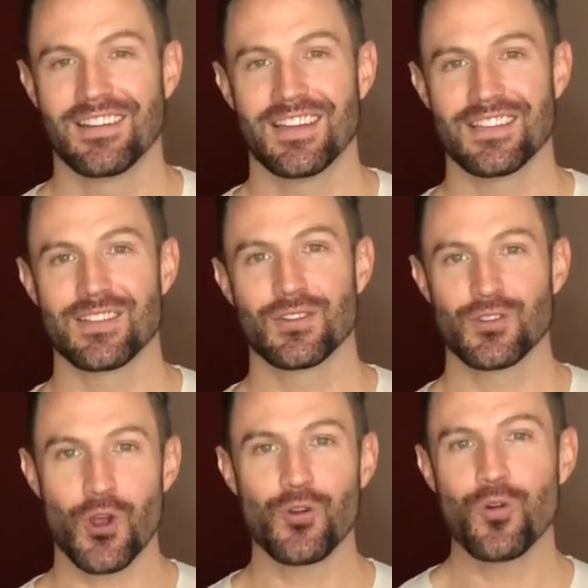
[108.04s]
it's
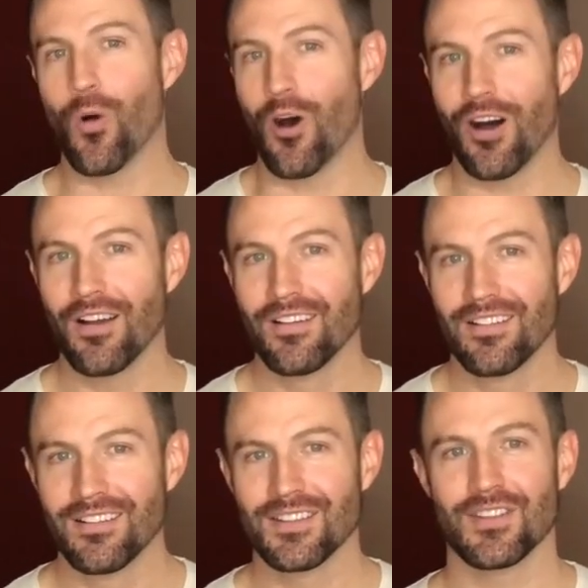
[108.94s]
Zhongguo.
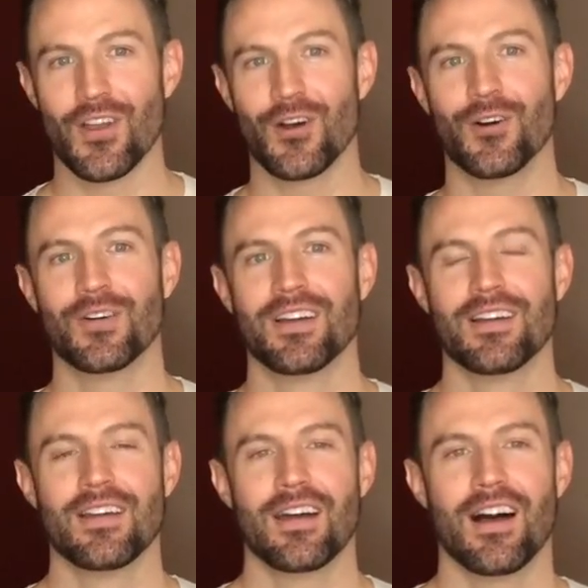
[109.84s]
So
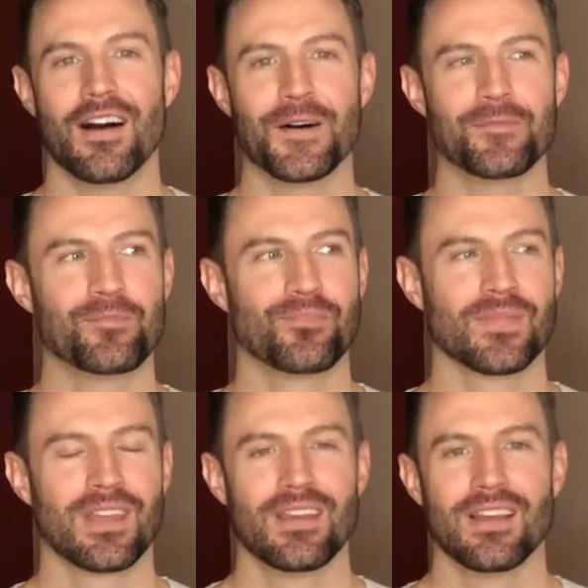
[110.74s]
um,
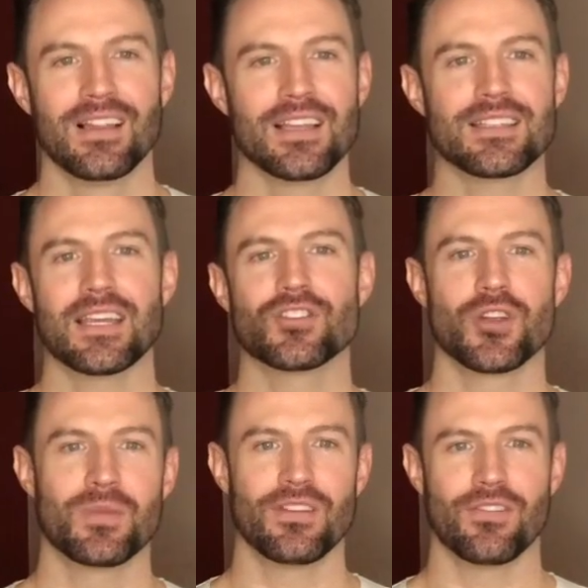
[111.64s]
let's take
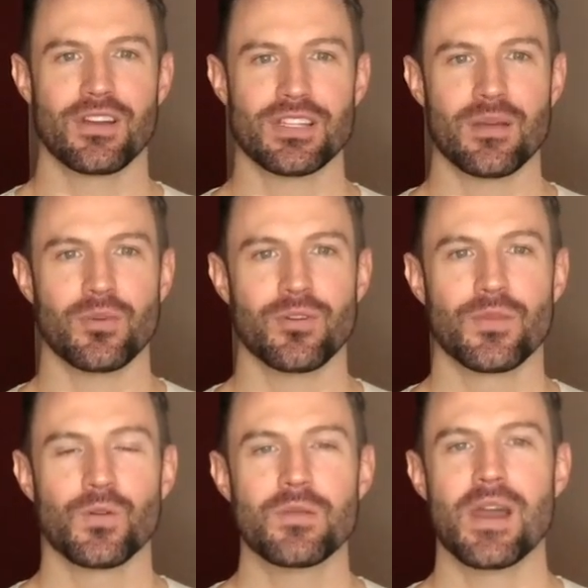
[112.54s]
Germany, for example.
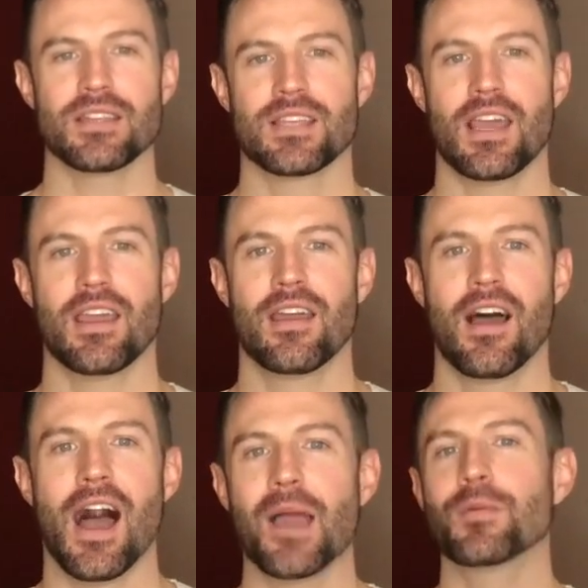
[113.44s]
We might say,
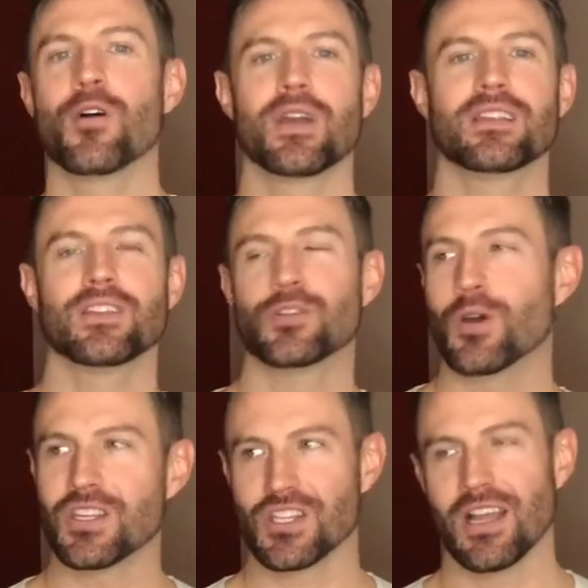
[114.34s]
I'm going to
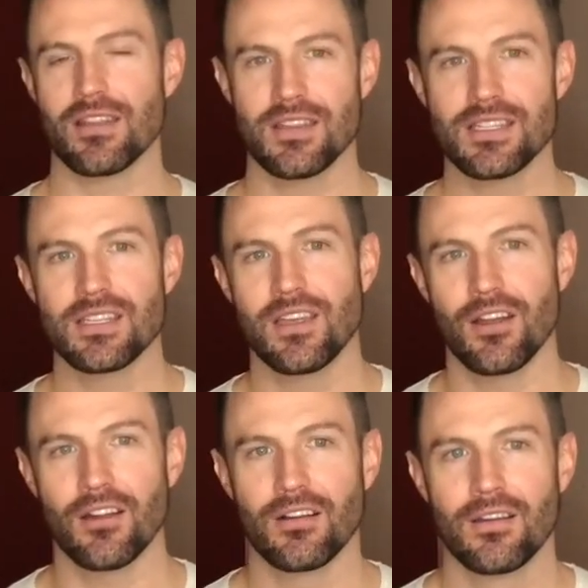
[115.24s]
Deutschland this
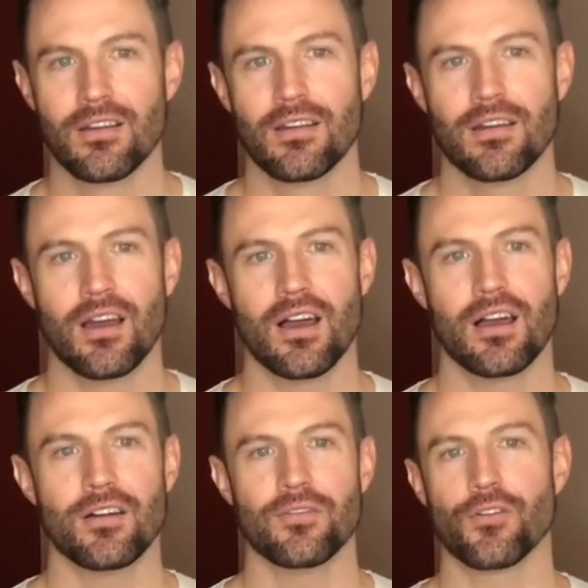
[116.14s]
year
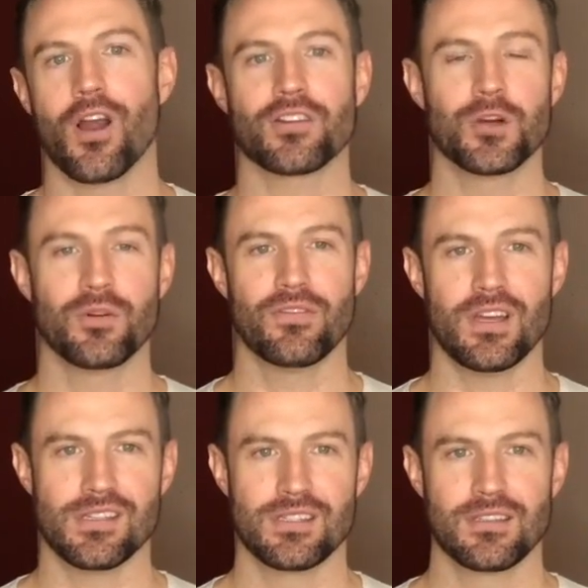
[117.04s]
uh, for
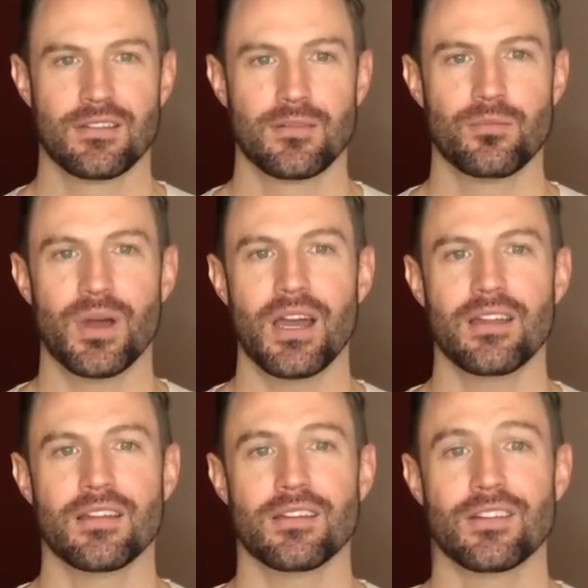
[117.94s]
Oktoberfest.
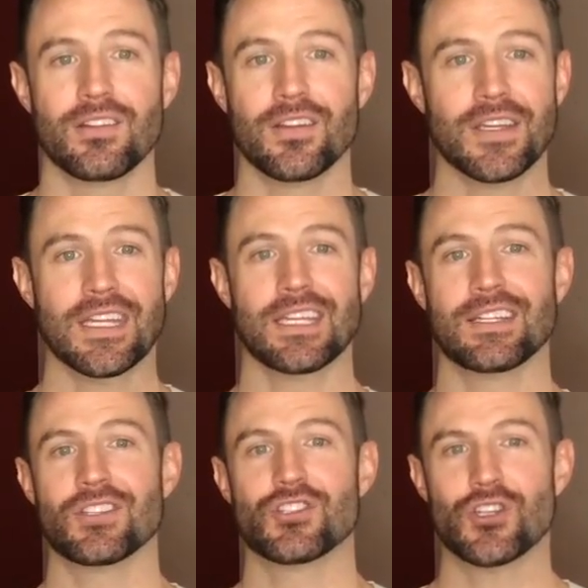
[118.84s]
But
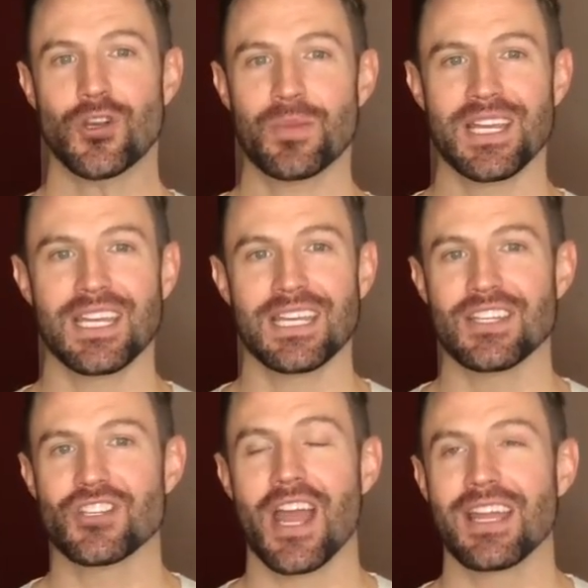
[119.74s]
Germany
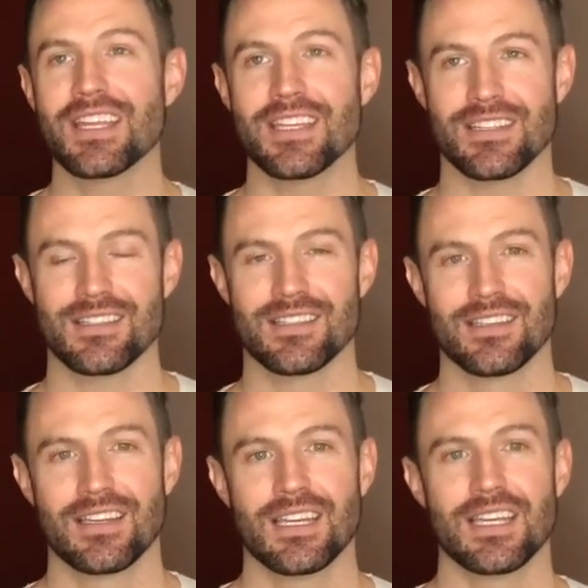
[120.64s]
in Chinese
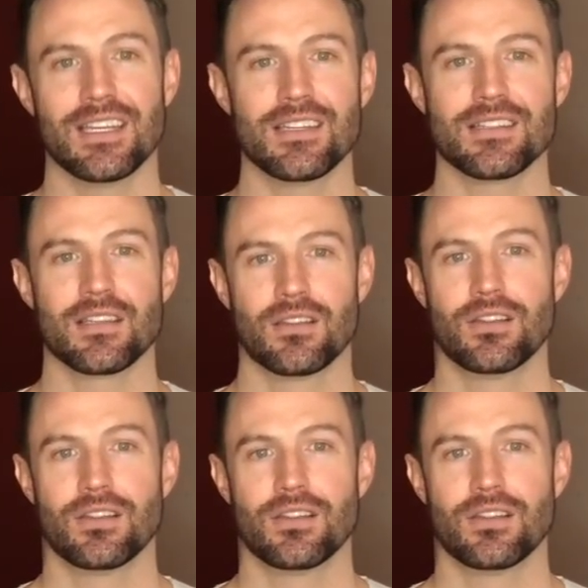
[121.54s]
is